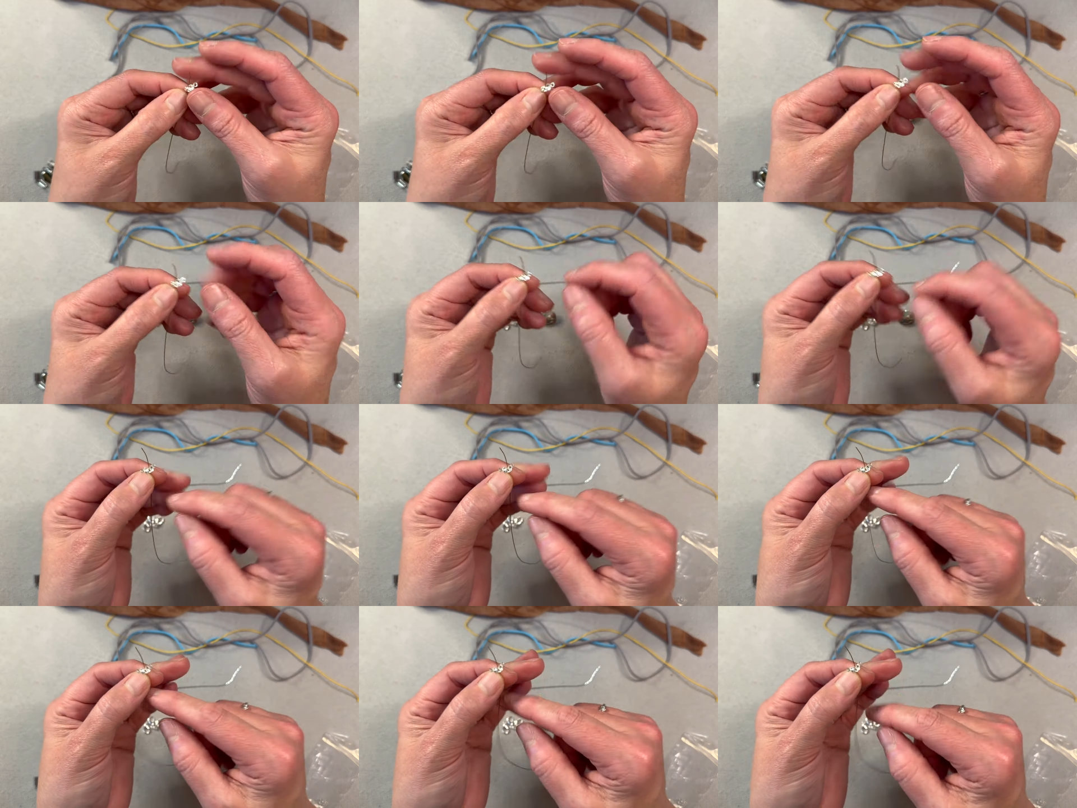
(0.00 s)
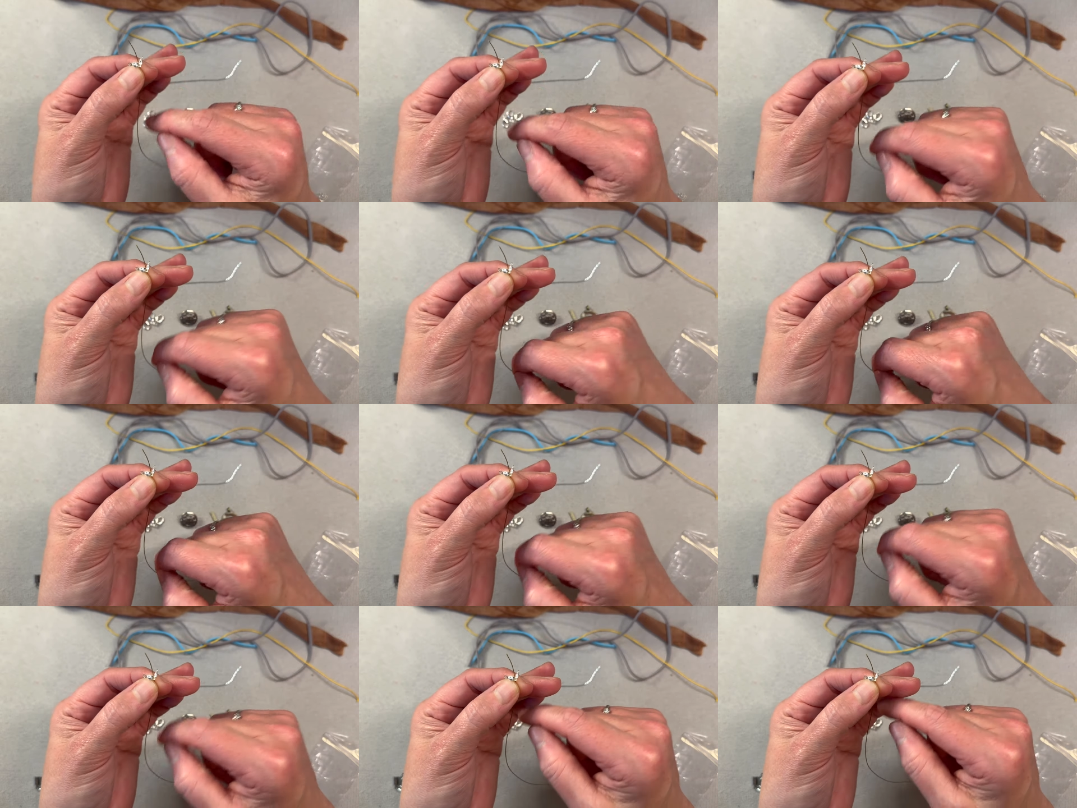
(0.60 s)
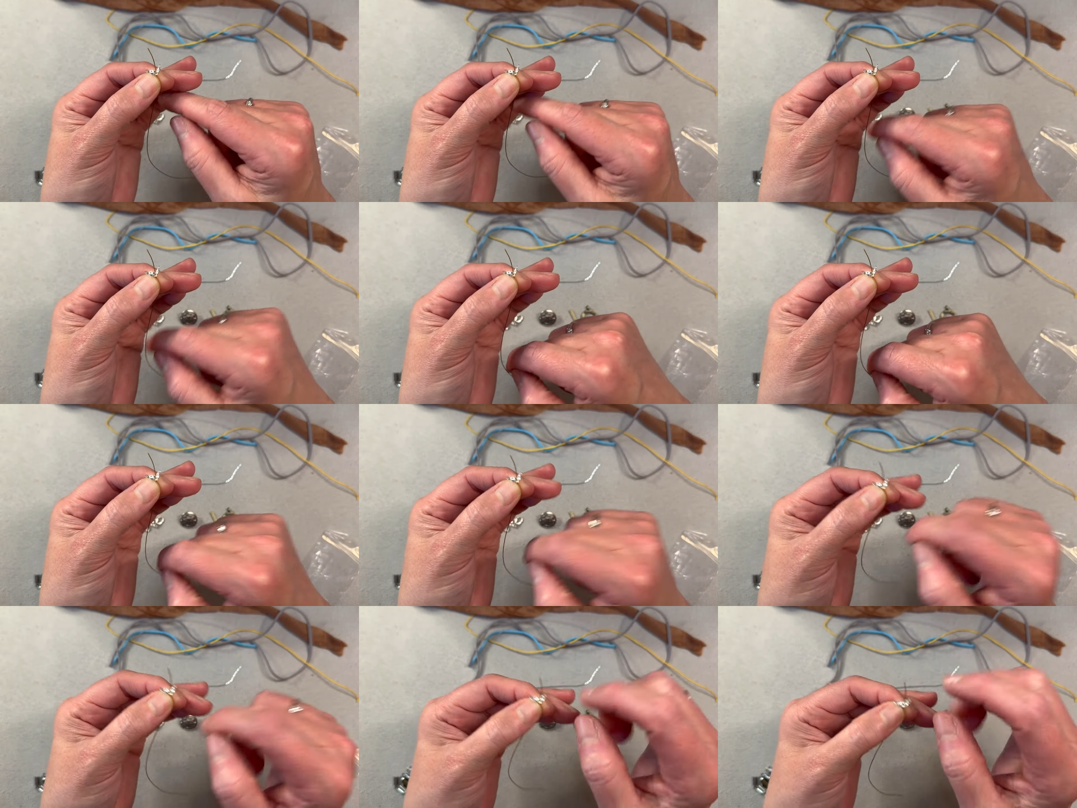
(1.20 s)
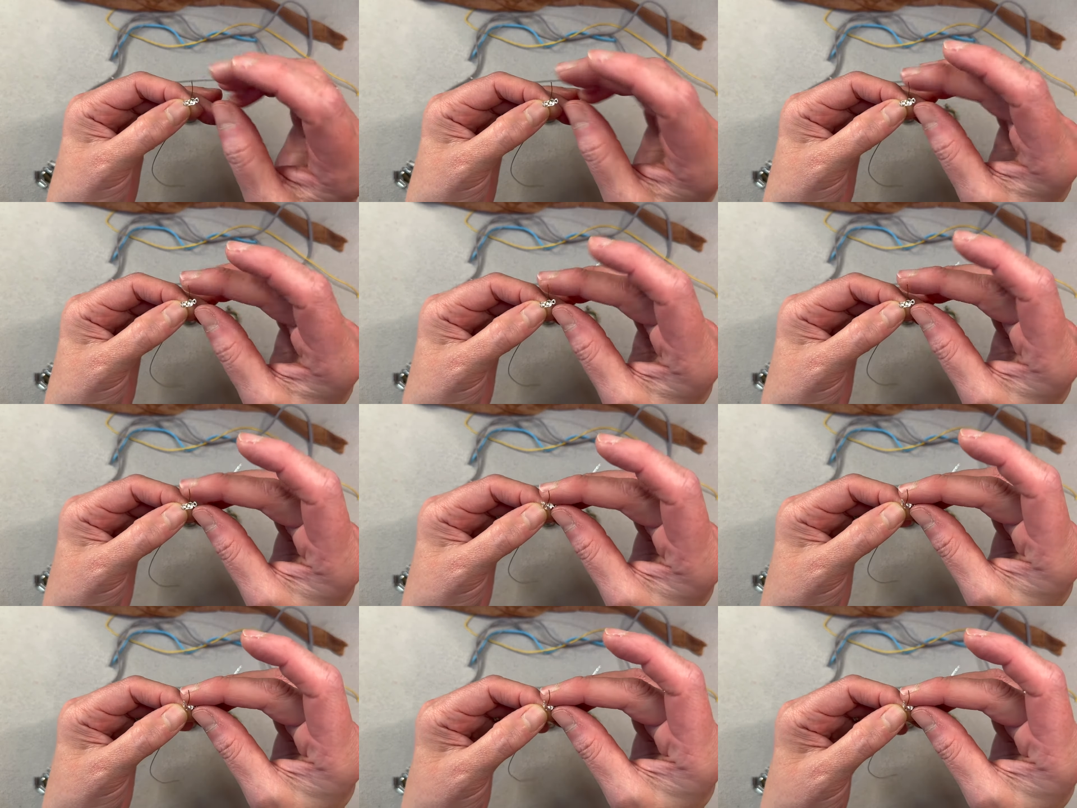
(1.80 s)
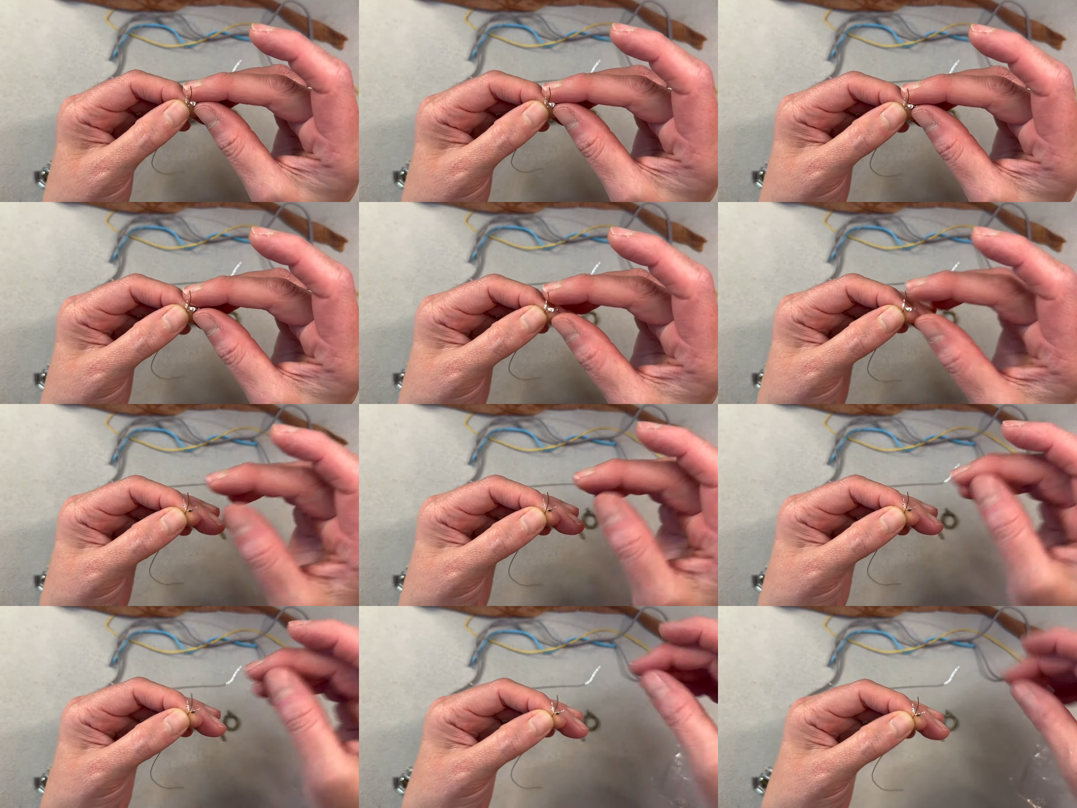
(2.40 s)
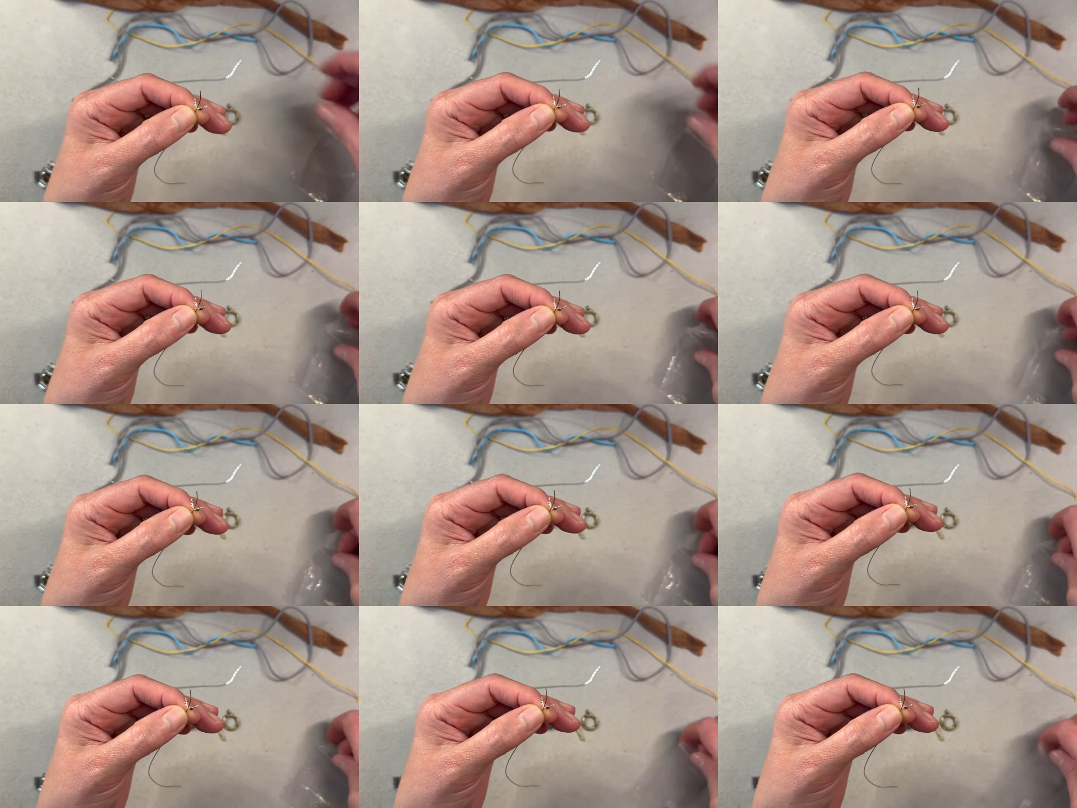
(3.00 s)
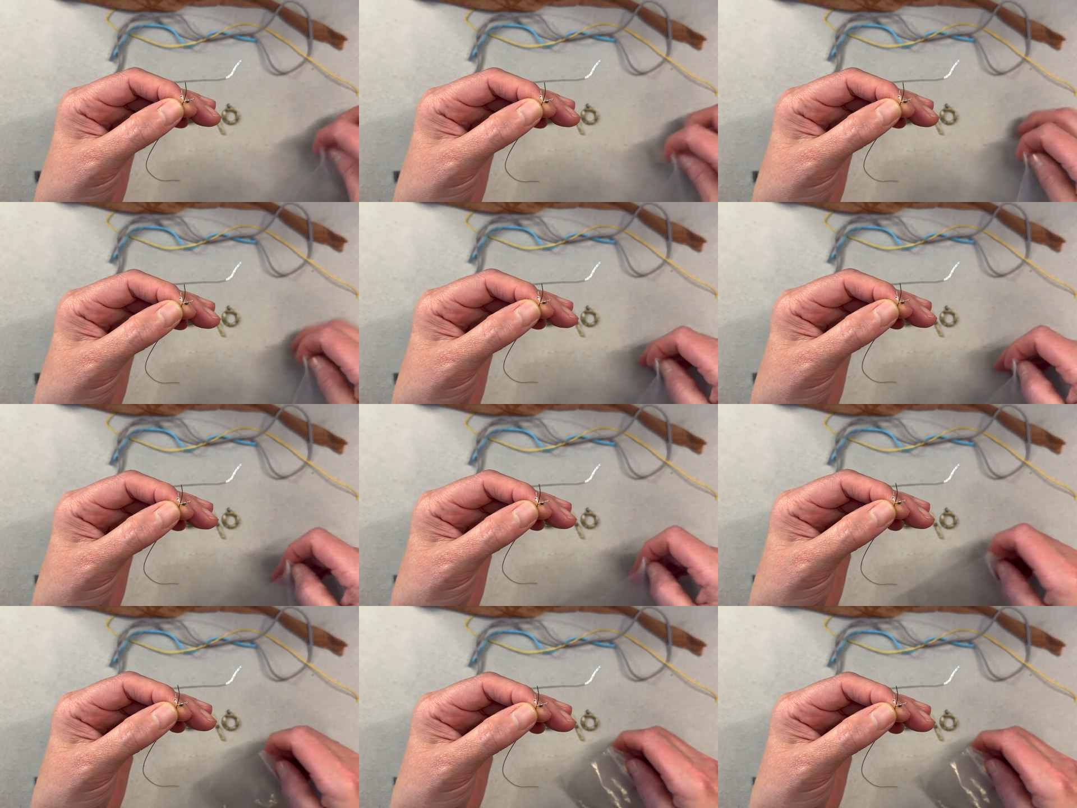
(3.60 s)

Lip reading: No face is visible, so there are no lips to read.